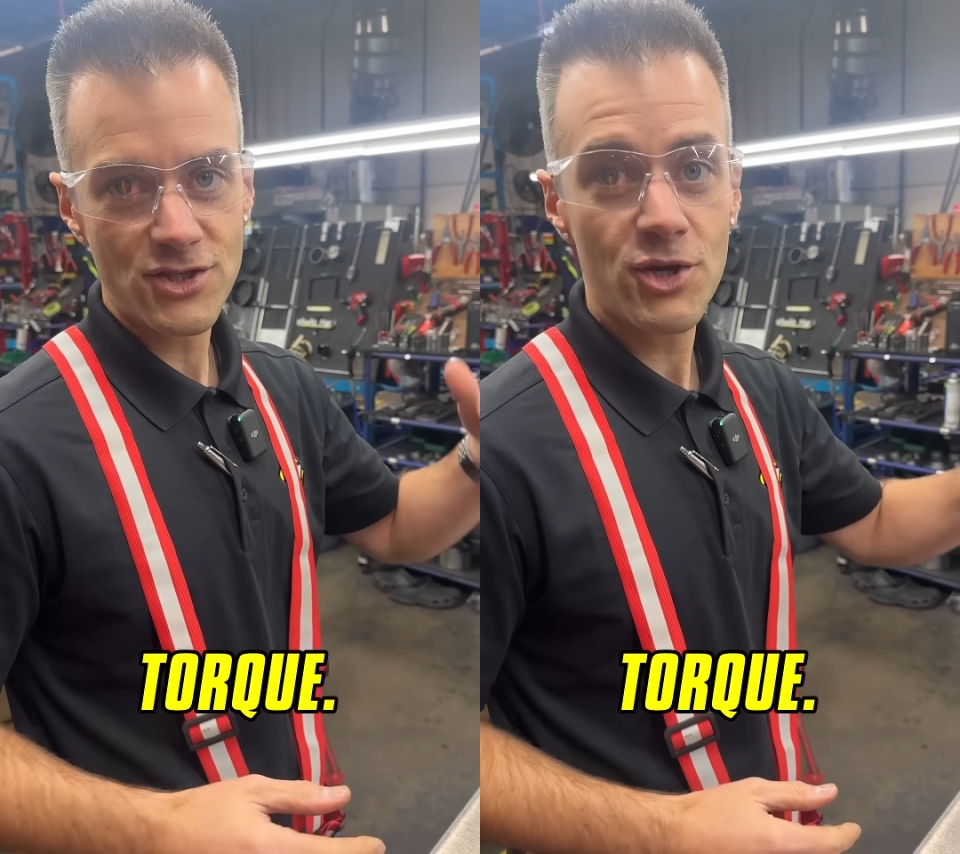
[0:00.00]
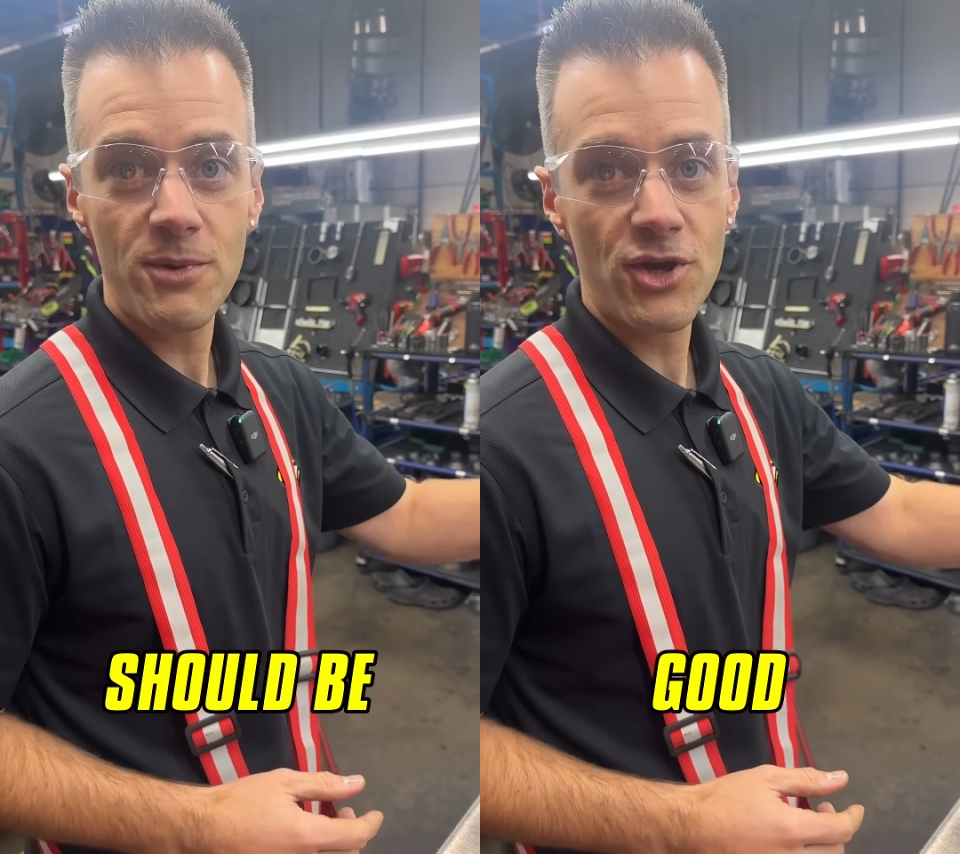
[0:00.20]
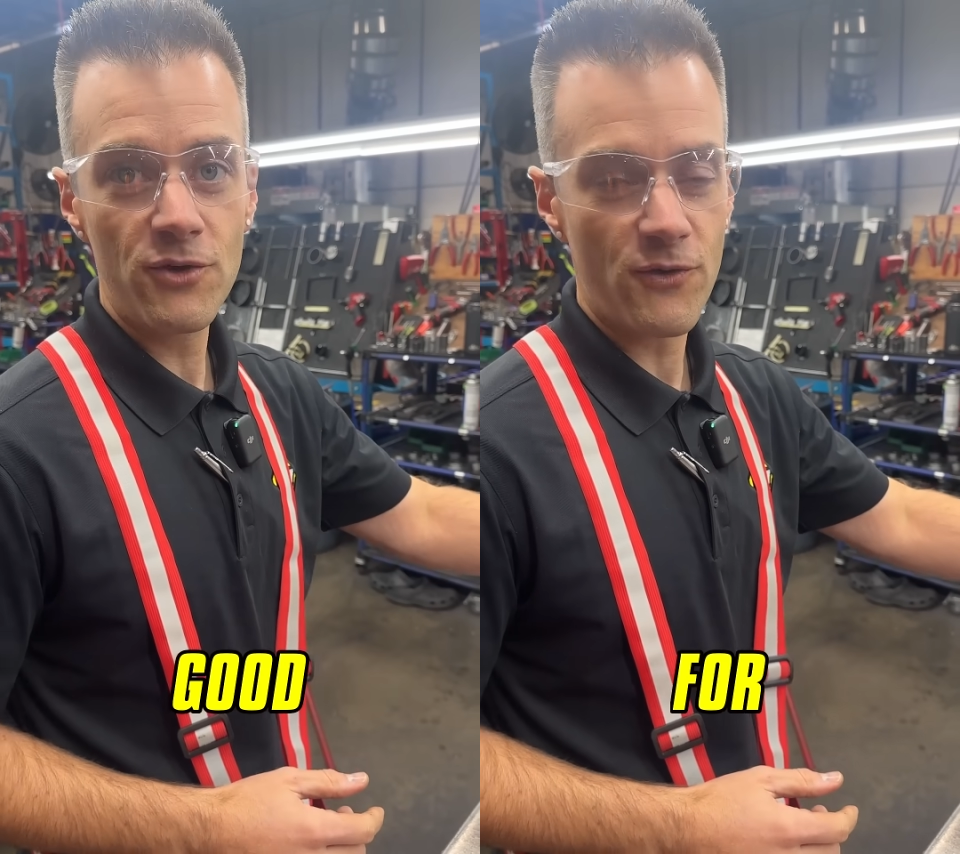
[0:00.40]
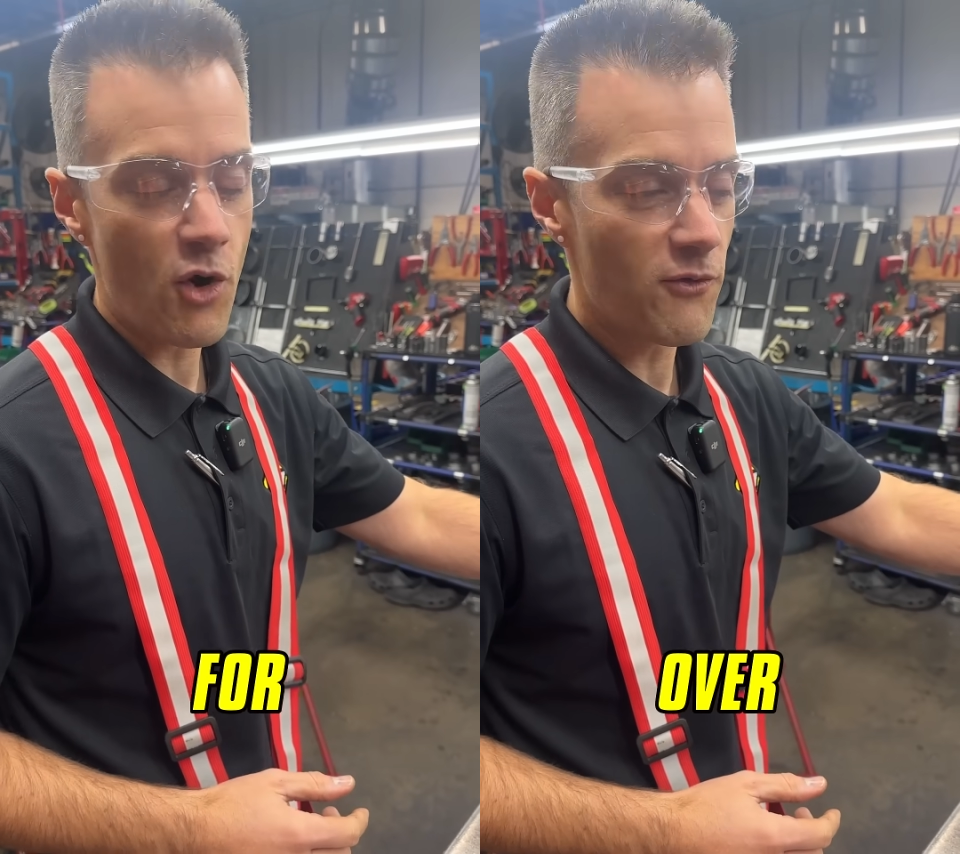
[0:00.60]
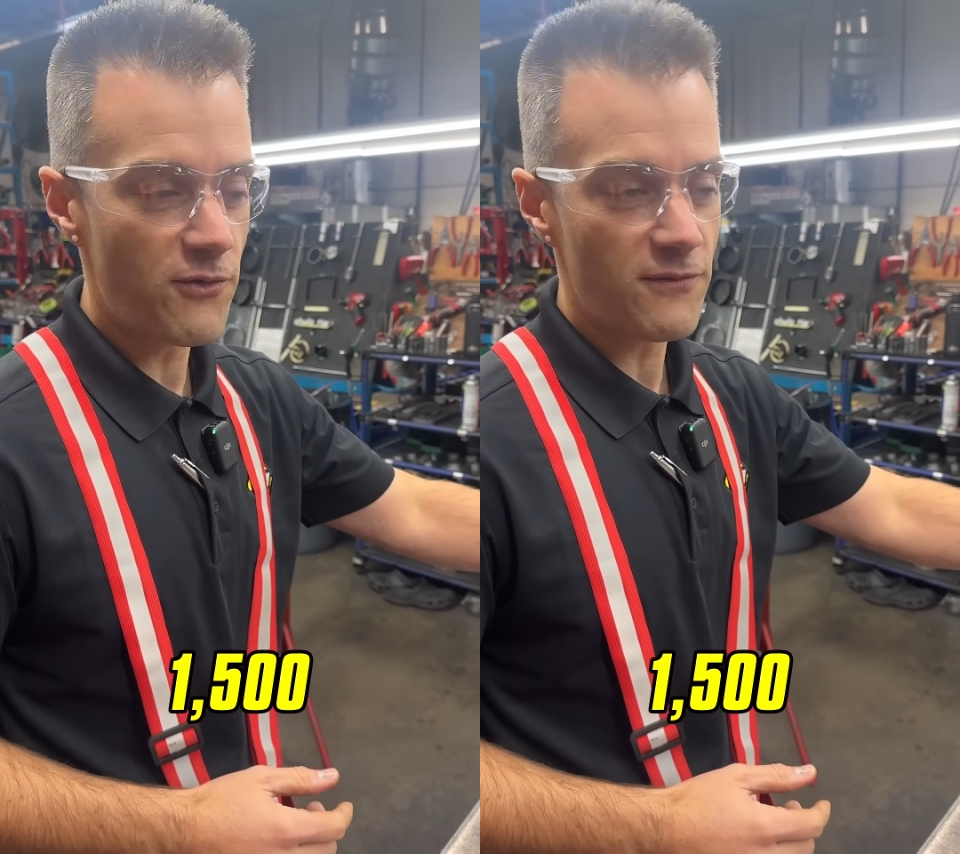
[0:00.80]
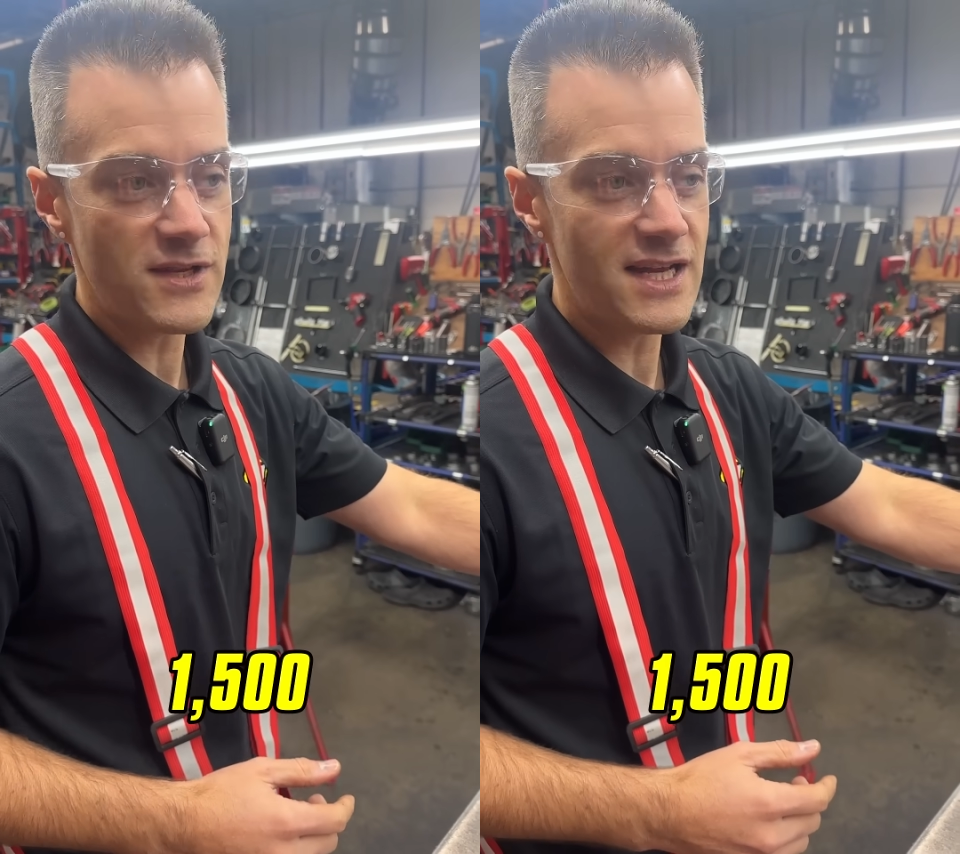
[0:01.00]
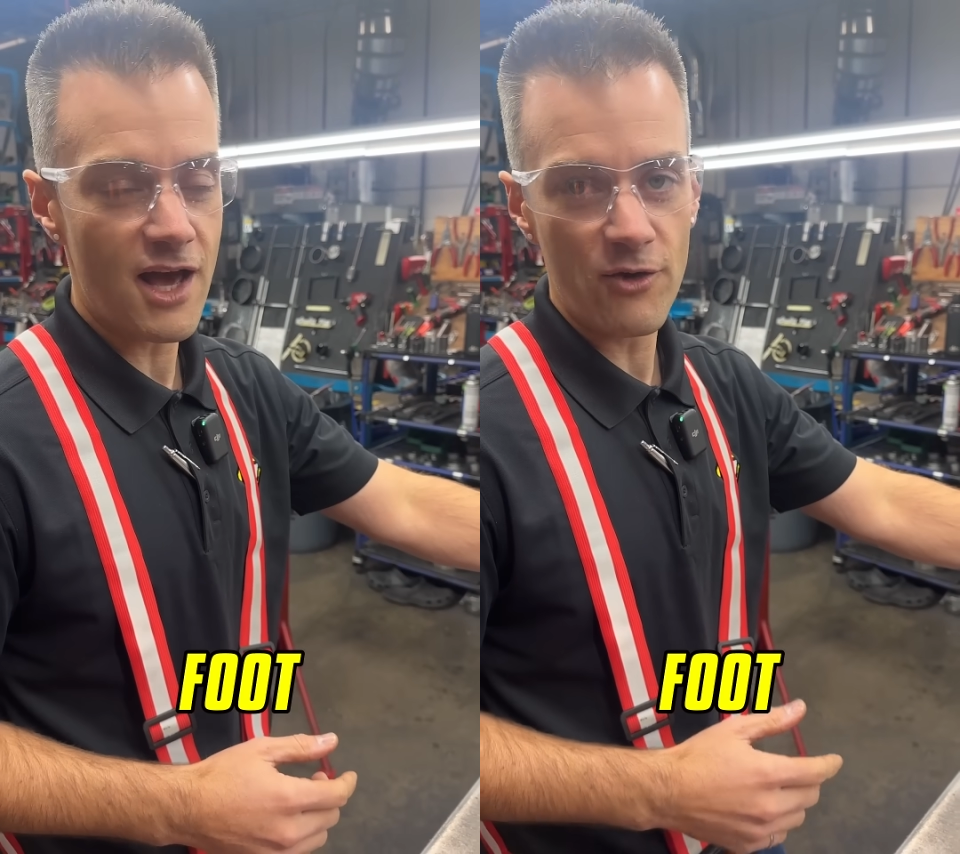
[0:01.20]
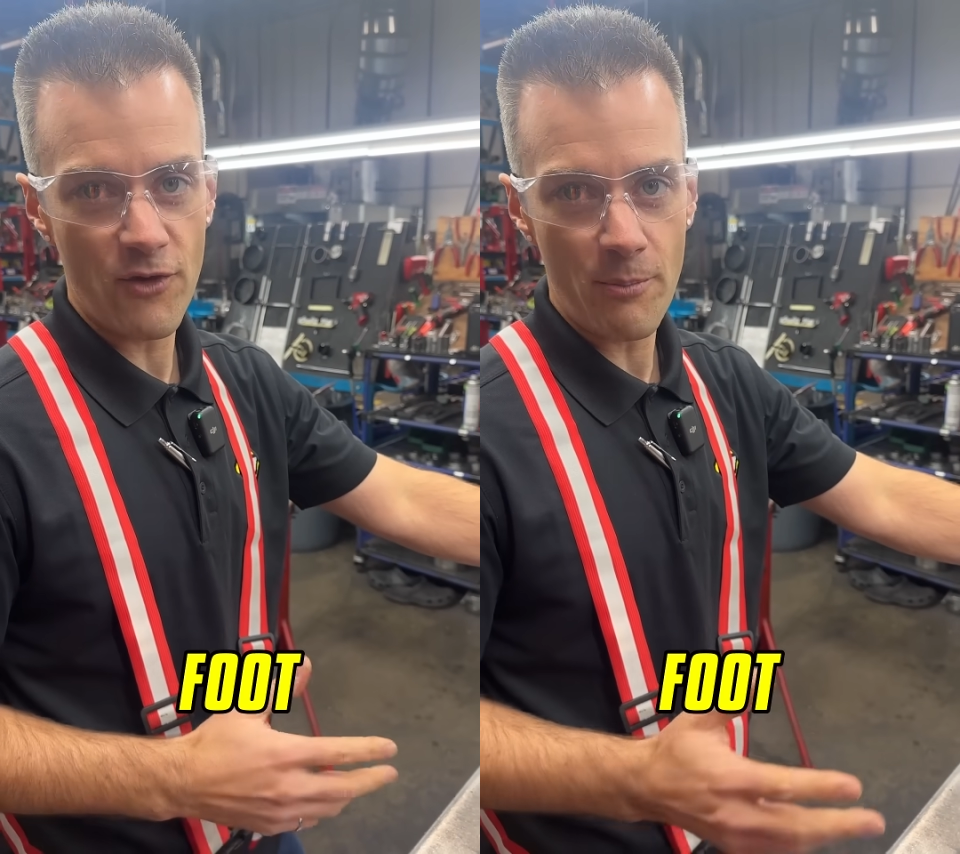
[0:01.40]
Should be good for over
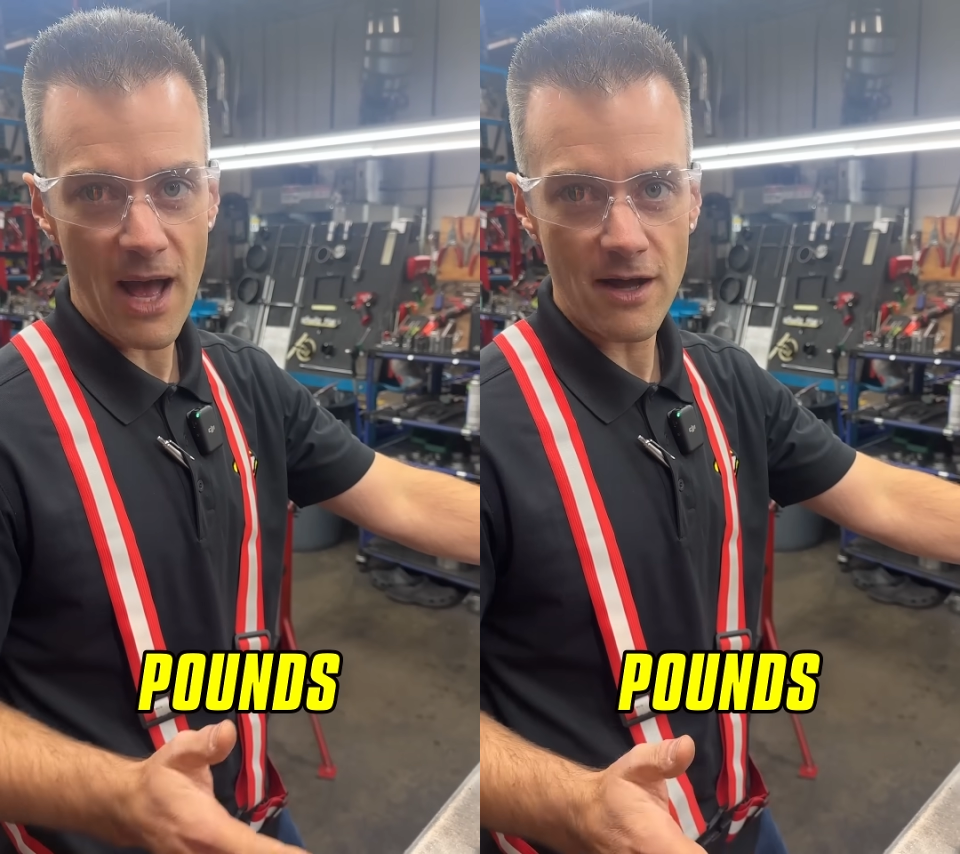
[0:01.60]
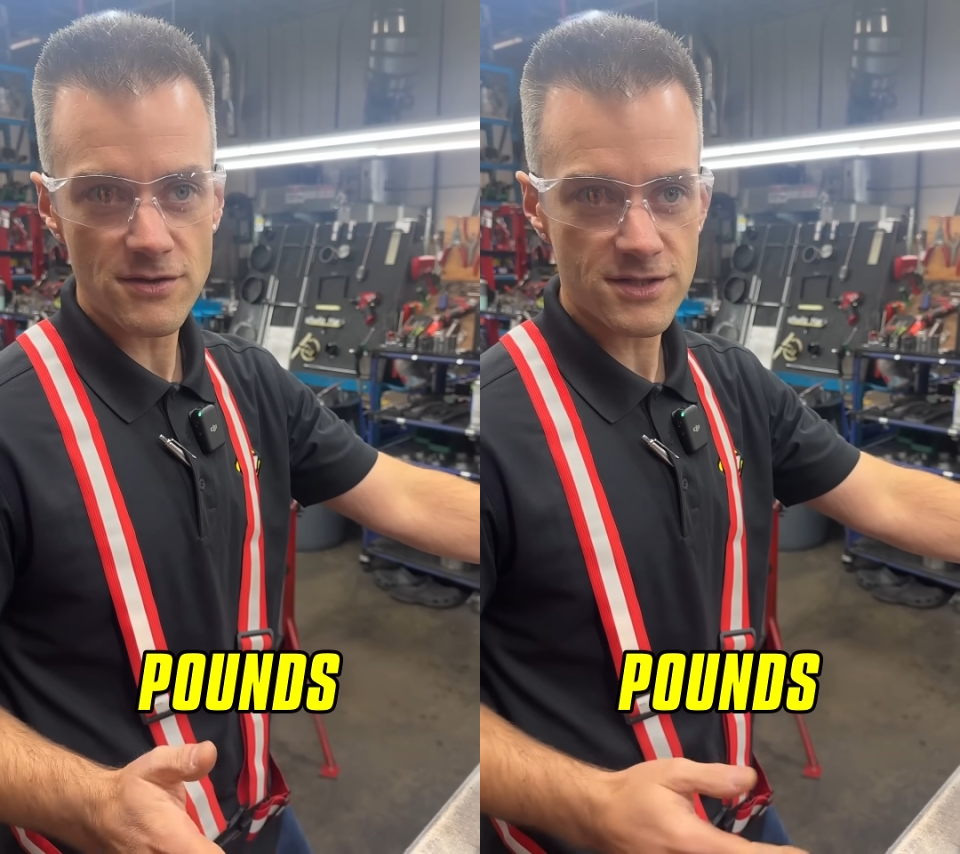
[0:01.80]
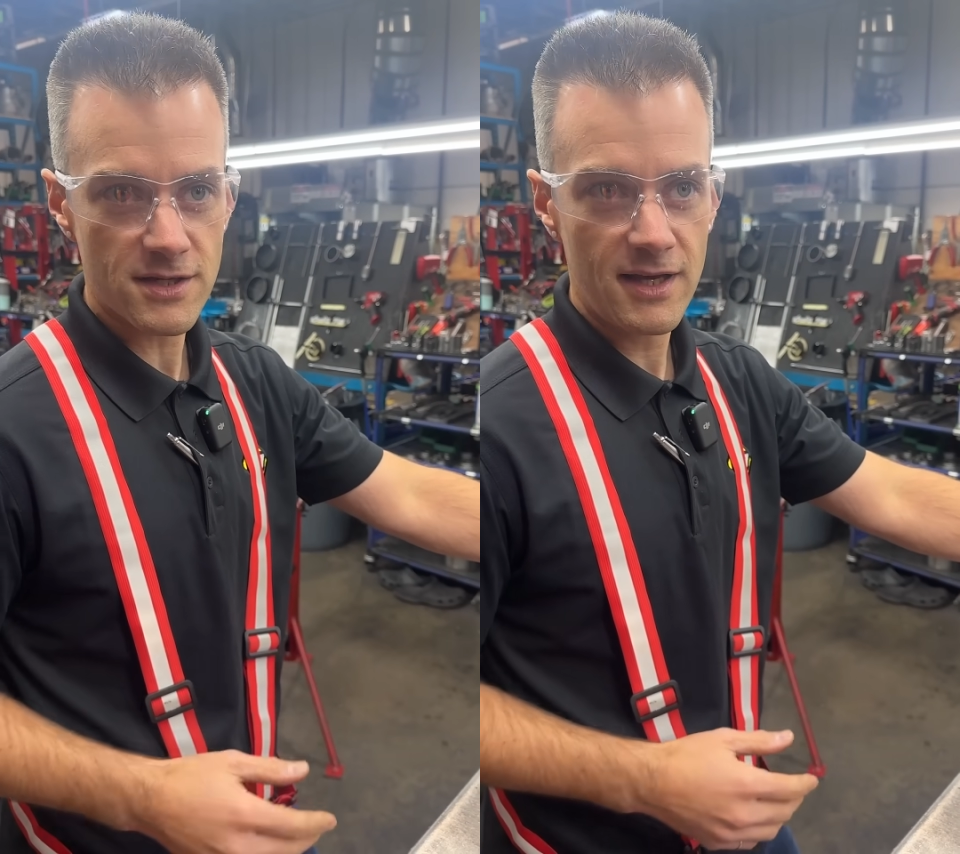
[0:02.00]
1,500 foot pounds